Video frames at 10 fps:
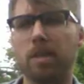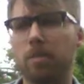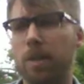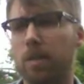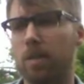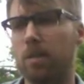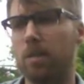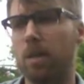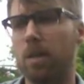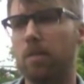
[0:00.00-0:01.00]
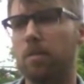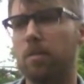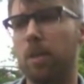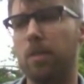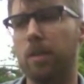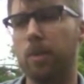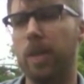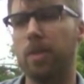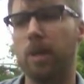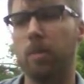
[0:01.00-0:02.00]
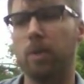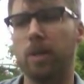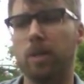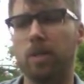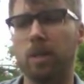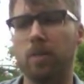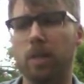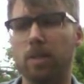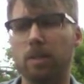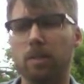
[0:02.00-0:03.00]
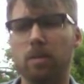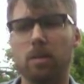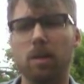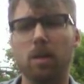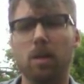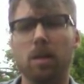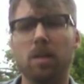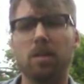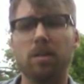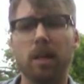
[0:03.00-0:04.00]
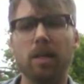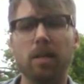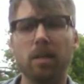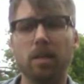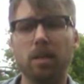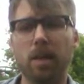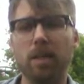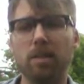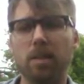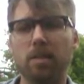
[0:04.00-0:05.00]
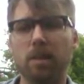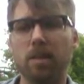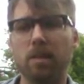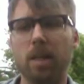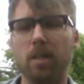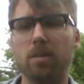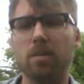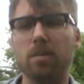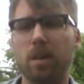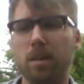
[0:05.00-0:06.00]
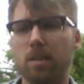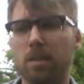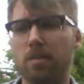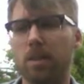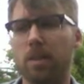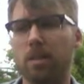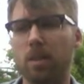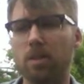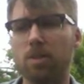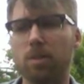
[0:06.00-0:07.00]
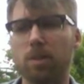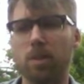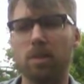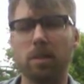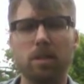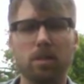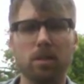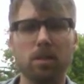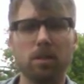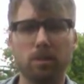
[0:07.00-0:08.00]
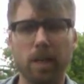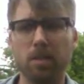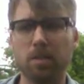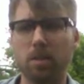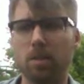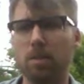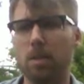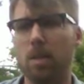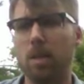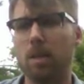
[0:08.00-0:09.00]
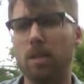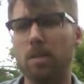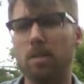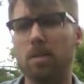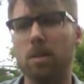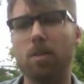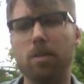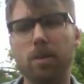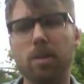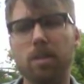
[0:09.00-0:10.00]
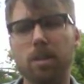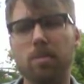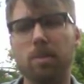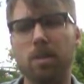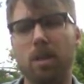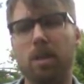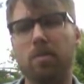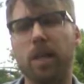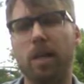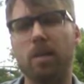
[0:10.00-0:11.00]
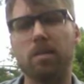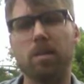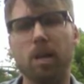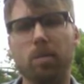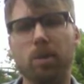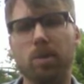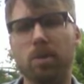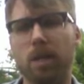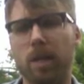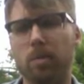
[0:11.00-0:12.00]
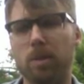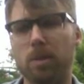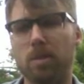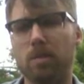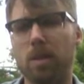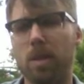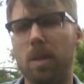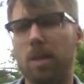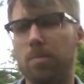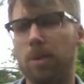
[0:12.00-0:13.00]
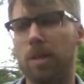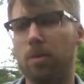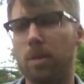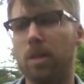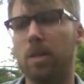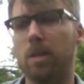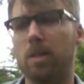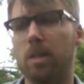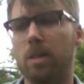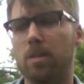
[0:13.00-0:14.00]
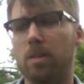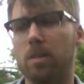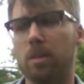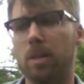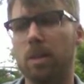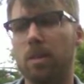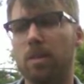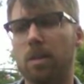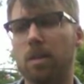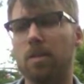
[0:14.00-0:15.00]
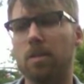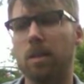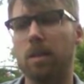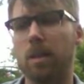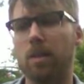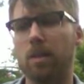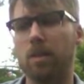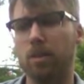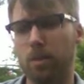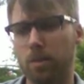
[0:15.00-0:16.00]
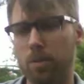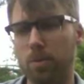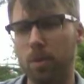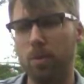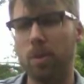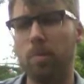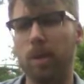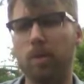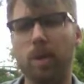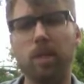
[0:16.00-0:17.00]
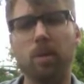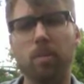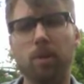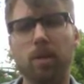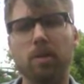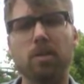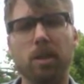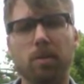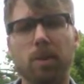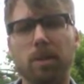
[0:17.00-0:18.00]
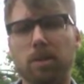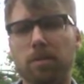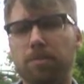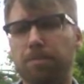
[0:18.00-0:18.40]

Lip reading: speakers of the great-grandparent generation. The United Nations Educational, Scientific and Cultural Organization, UNESCO, lists 36% of Canada's Aboriginal languages as being critically endangered, in the sense that they are used only by great-grandparents' generation.